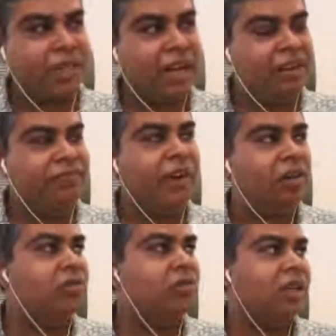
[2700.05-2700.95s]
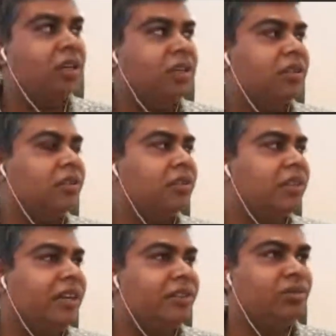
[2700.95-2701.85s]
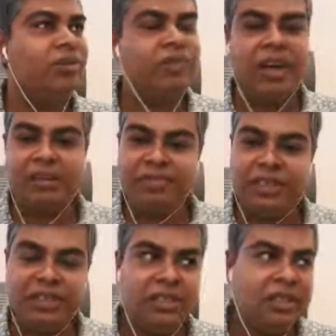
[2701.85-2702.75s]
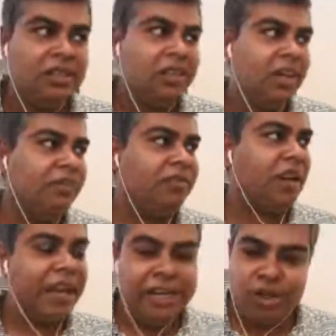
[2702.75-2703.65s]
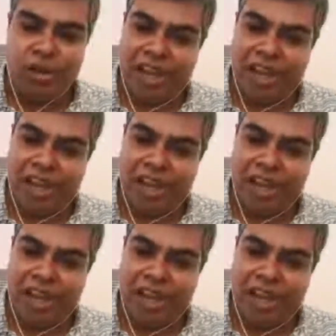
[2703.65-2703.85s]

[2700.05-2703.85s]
I found that so far we have tried to